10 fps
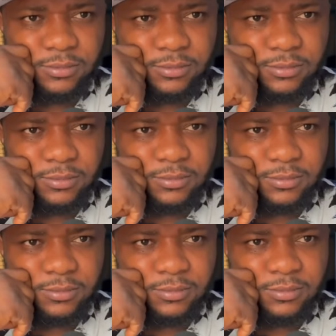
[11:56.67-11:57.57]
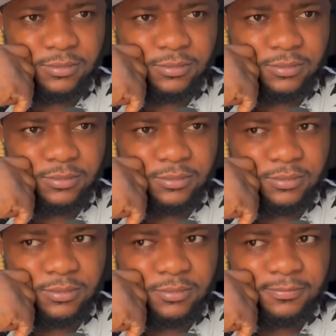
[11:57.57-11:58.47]

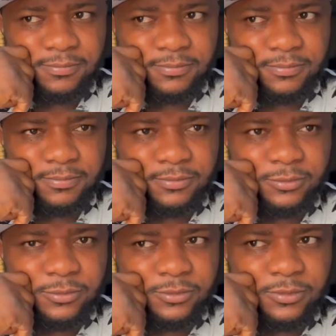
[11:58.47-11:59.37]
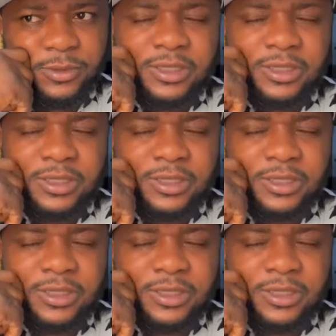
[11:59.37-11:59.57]
[no speech]